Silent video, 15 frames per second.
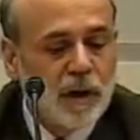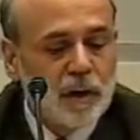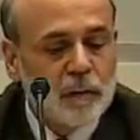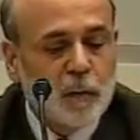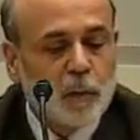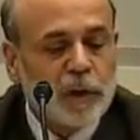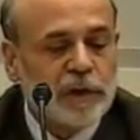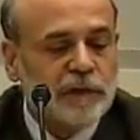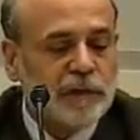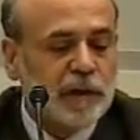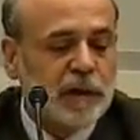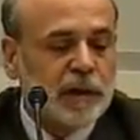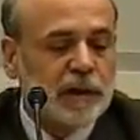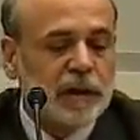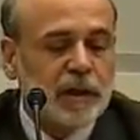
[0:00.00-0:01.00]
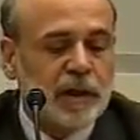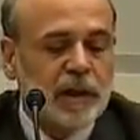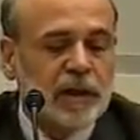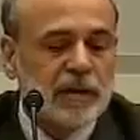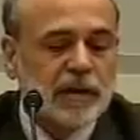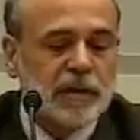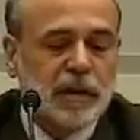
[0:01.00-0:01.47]
What we have done
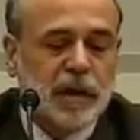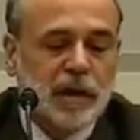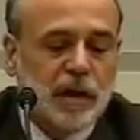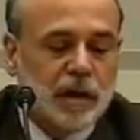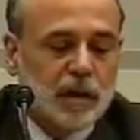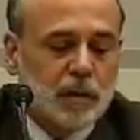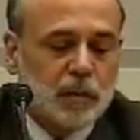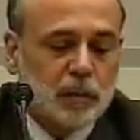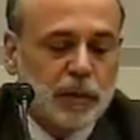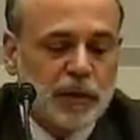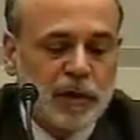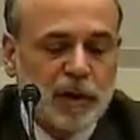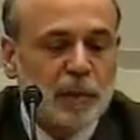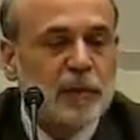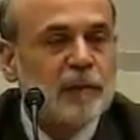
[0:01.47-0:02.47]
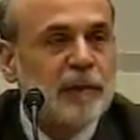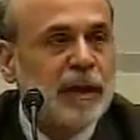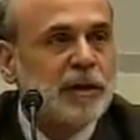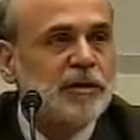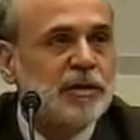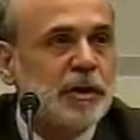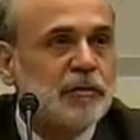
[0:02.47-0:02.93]
is, with a number of
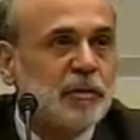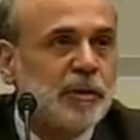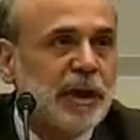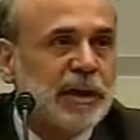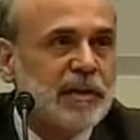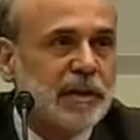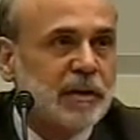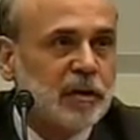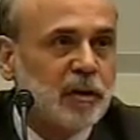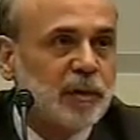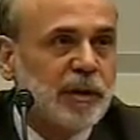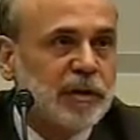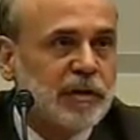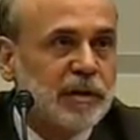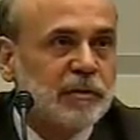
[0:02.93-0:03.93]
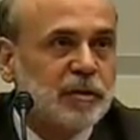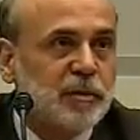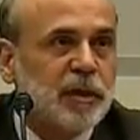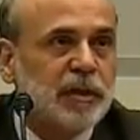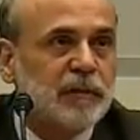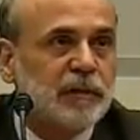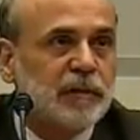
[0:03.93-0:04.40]
major central banks, like the European Central
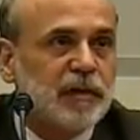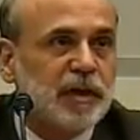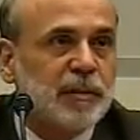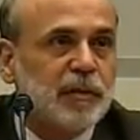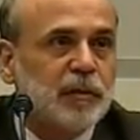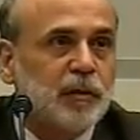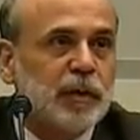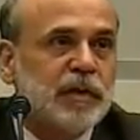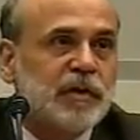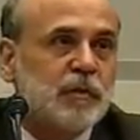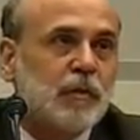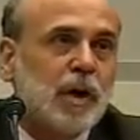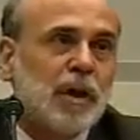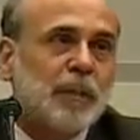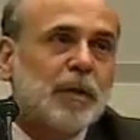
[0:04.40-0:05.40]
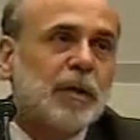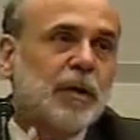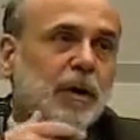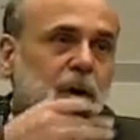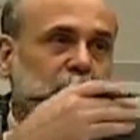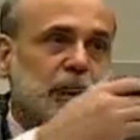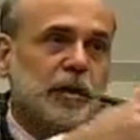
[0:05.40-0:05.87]
Bank, for example, we swap
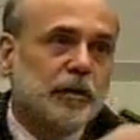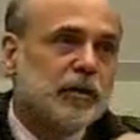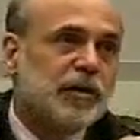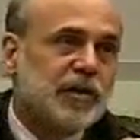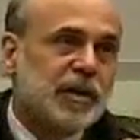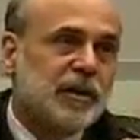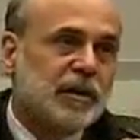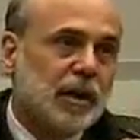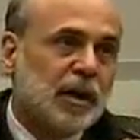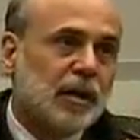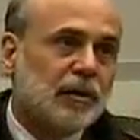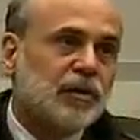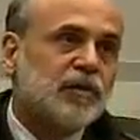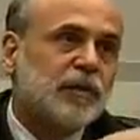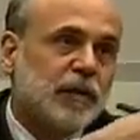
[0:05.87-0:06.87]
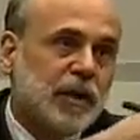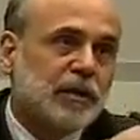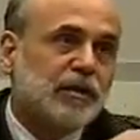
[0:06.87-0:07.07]
our currency, dollars, for their